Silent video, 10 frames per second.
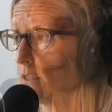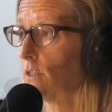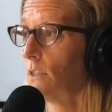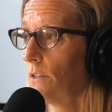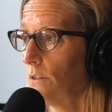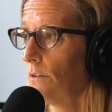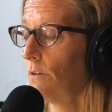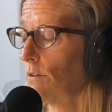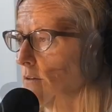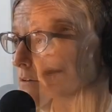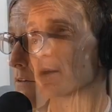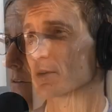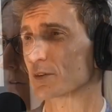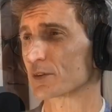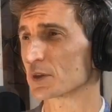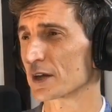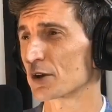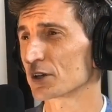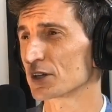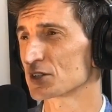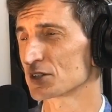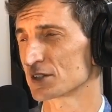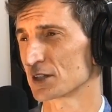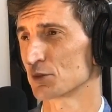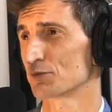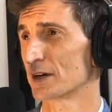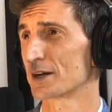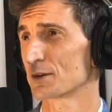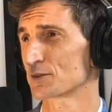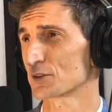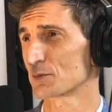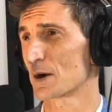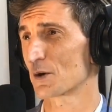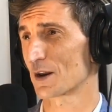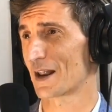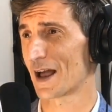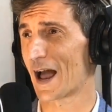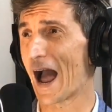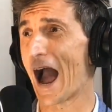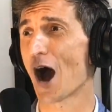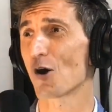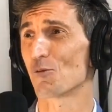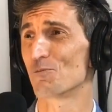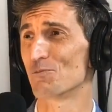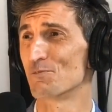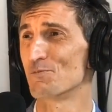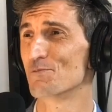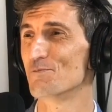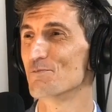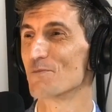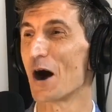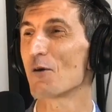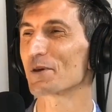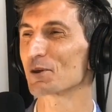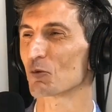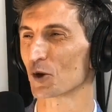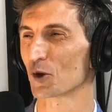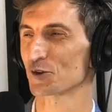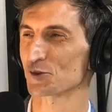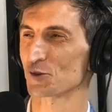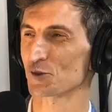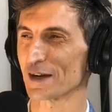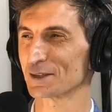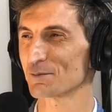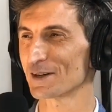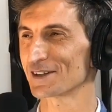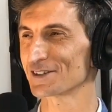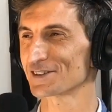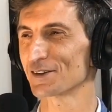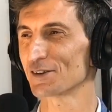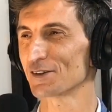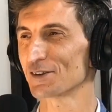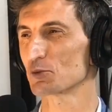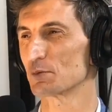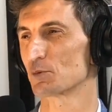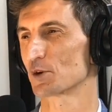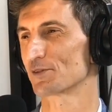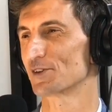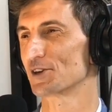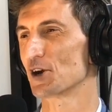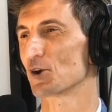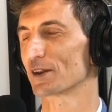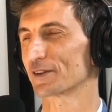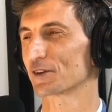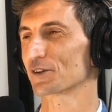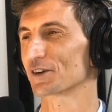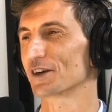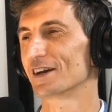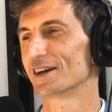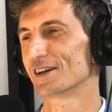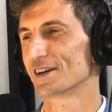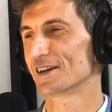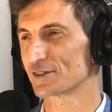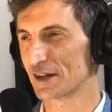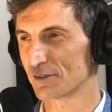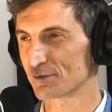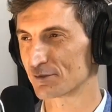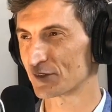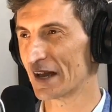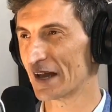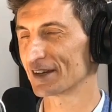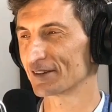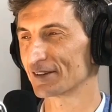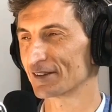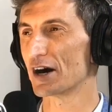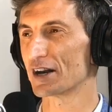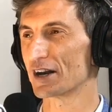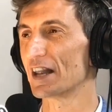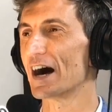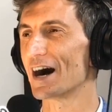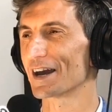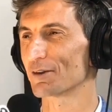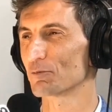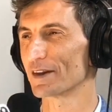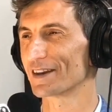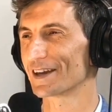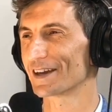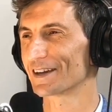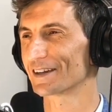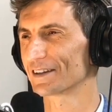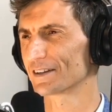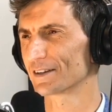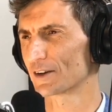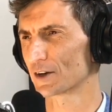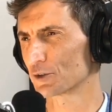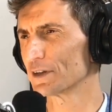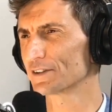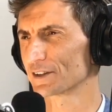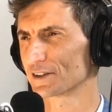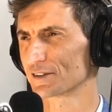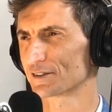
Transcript: And can you talk a little bit about some of the calculations that you've done, just about how many workers are affected by this? I don't think most people even know that they're signing the dotted line when they agree to these.